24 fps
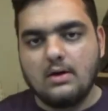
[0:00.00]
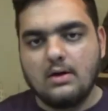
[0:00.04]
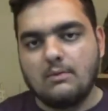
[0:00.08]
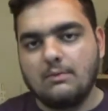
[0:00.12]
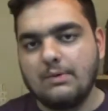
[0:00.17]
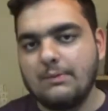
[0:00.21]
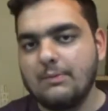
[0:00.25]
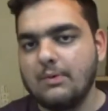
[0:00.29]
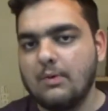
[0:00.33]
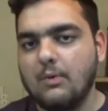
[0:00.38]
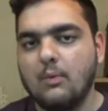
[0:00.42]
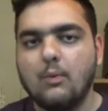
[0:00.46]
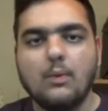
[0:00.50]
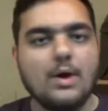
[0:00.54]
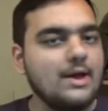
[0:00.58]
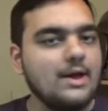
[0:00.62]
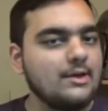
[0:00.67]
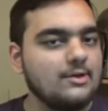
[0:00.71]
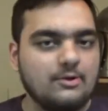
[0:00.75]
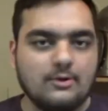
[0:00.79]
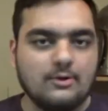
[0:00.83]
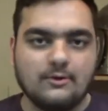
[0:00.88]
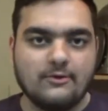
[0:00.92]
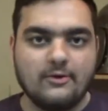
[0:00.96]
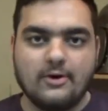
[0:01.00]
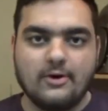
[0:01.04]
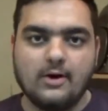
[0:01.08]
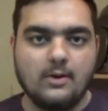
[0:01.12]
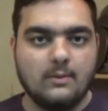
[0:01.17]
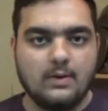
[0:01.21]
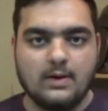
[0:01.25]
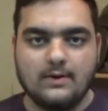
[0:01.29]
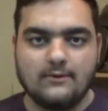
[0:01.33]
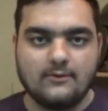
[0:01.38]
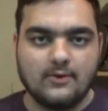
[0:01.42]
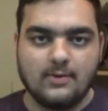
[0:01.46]
We were way too far
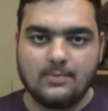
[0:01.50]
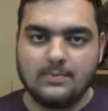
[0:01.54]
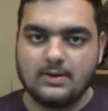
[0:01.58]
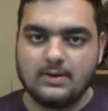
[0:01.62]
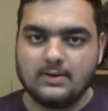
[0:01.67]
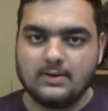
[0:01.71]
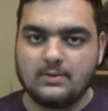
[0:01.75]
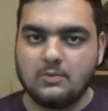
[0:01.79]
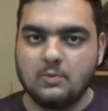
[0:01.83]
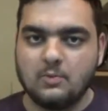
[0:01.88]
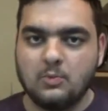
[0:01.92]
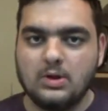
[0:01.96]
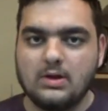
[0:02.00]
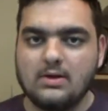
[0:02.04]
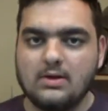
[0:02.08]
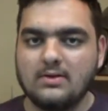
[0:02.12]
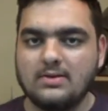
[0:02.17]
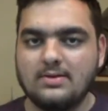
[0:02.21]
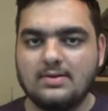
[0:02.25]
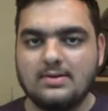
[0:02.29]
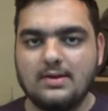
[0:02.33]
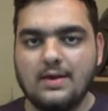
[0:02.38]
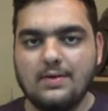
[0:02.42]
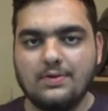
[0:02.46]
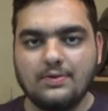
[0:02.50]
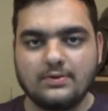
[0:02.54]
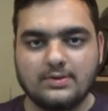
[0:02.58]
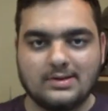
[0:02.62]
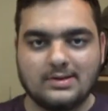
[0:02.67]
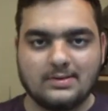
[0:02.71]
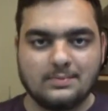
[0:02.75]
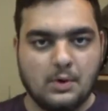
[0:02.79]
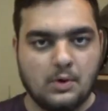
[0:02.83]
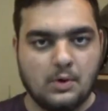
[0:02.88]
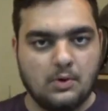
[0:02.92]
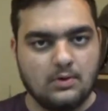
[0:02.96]
away from it. We could see the
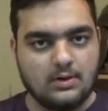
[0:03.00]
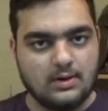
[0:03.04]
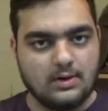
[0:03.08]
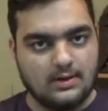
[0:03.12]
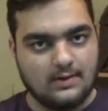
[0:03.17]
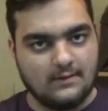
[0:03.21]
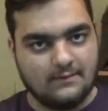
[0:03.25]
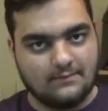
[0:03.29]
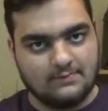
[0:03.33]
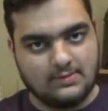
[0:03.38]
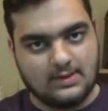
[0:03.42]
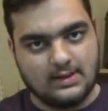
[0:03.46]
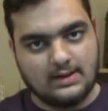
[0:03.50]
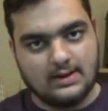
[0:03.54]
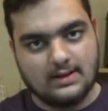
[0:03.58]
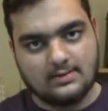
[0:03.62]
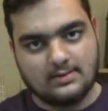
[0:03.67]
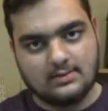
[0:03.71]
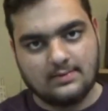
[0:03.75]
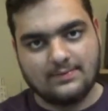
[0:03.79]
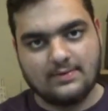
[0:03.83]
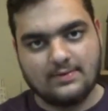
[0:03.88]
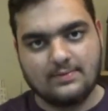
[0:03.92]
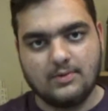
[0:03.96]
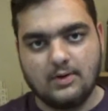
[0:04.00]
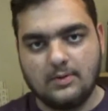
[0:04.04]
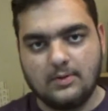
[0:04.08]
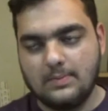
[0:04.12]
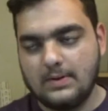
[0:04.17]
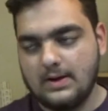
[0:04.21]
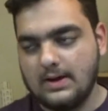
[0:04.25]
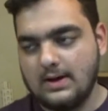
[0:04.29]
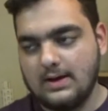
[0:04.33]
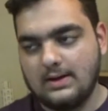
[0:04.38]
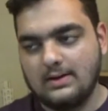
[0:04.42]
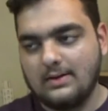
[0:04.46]
smoke if they let some smoke
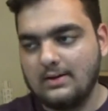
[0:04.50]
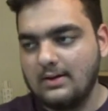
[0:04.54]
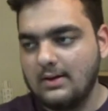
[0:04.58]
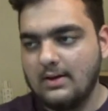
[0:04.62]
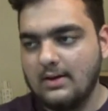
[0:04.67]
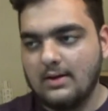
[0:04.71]
behind,